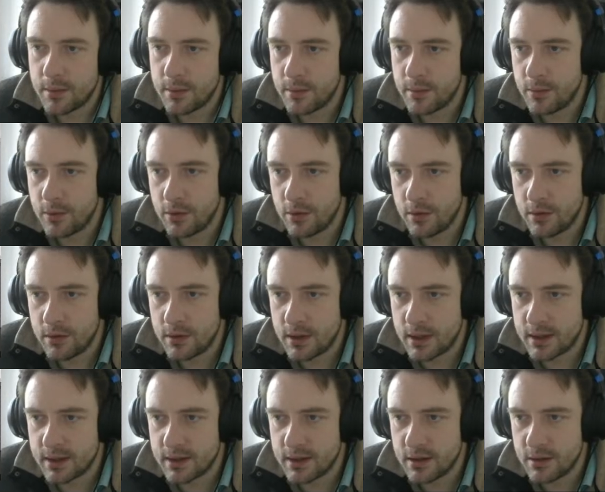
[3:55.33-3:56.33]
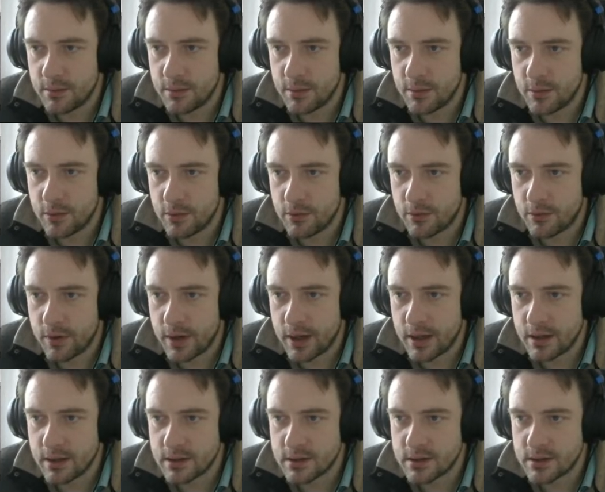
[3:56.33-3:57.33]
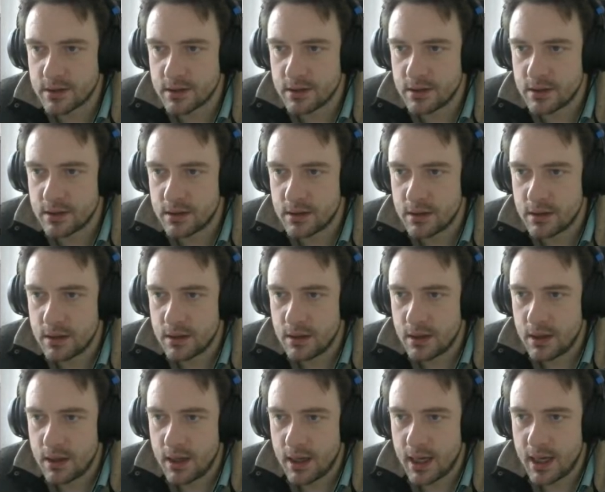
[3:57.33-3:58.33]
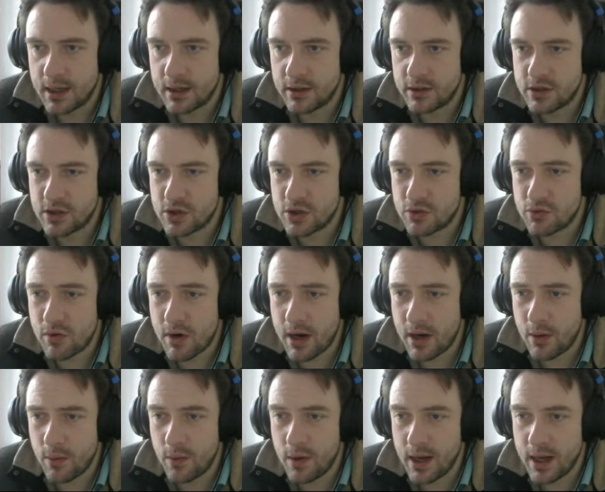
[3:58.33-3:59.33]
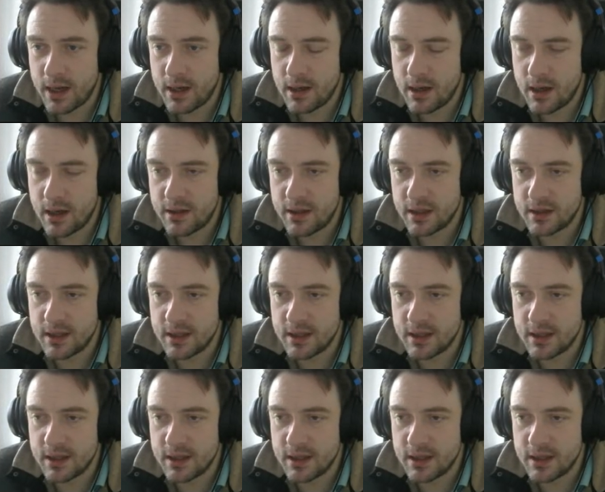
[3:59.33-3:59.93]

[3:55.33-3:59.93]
More like a little bit more raised, and straight away I think